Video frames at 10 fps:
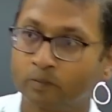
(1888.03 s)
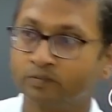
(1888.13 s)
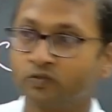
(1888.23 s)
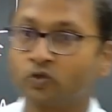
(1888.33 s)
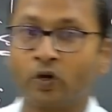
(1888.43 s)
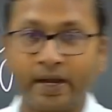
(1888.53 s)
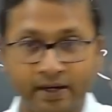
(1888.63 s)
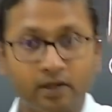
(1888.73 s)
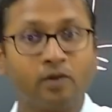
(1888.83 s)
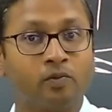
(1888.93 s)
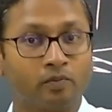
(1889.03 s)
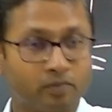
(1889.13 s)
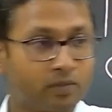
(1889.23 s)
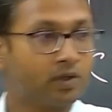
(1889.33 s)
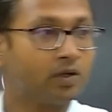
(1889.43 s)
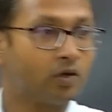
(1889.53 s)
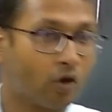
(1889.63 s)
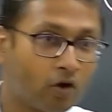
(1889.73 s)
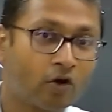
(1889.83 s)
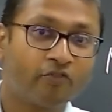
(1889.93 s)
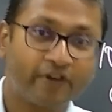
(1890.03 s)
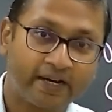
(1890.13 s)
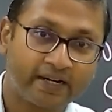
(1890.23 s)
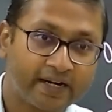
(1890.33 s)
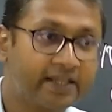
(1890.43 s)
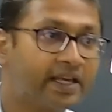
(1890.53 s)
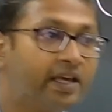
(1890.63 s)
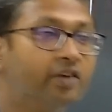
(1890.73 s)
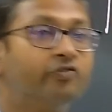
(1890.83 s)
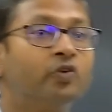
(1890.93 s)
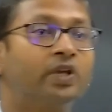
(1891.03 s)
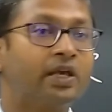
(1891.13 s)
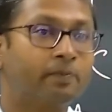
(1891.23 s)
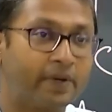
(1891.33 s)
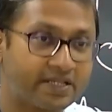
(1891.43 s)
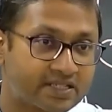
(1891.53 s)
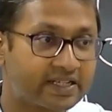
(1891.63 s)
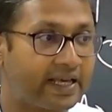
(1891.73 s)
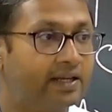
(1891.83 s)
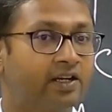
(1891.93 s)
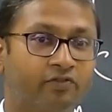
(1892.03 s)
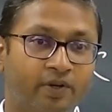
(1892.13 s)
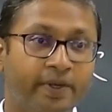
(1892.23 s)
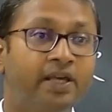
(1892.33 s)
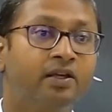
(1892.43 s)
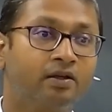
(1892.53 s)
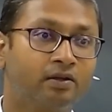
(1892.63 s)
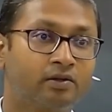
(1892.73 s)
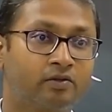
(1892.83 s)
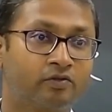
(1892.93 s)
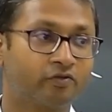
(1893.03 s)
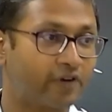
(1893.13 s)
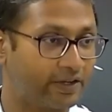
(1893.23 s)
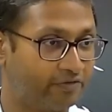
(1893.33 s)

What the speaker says: So log of 100k, if you take base 10, it will be 5,